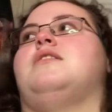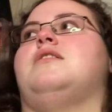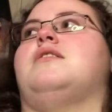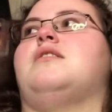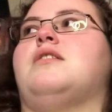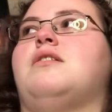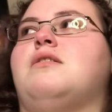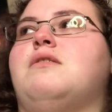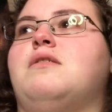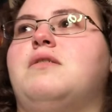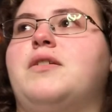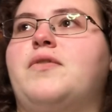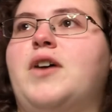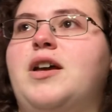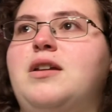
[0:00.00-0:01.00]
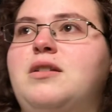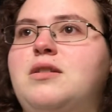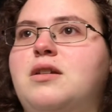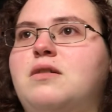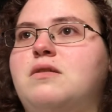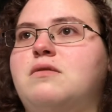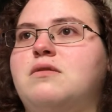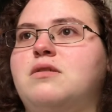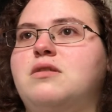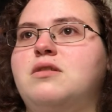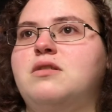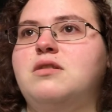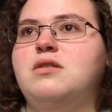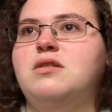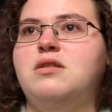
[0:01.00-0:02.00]
So if I had known
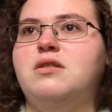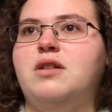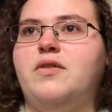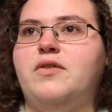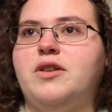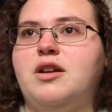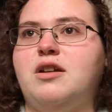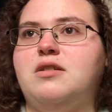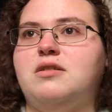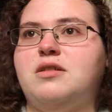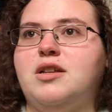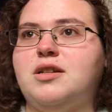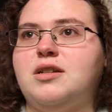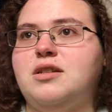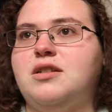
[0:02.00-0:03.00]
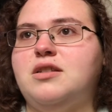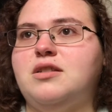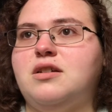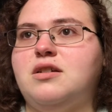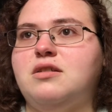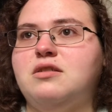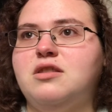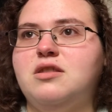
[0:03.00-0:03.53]
of a character like Anissa,